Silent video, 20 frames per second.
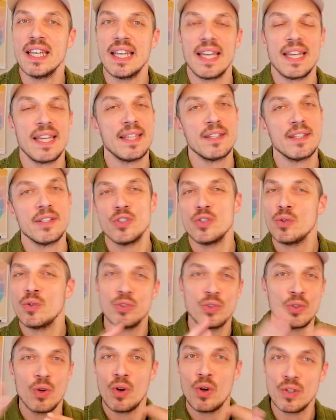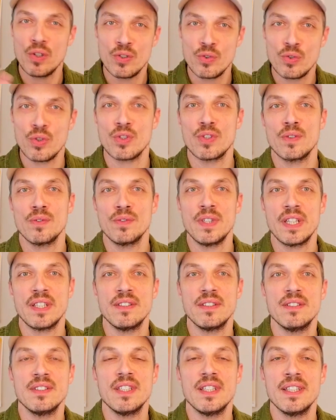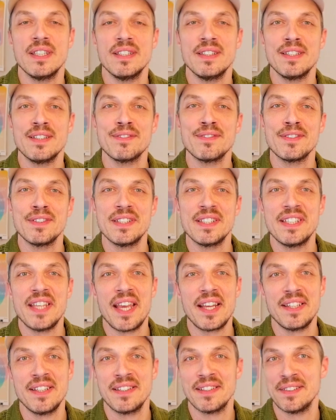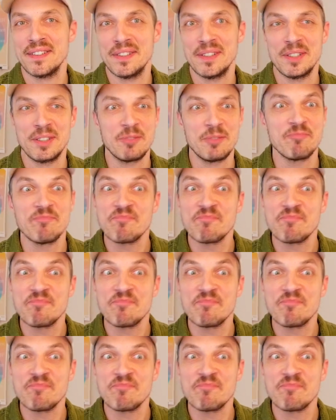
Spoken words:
and shown you all sorts of different technical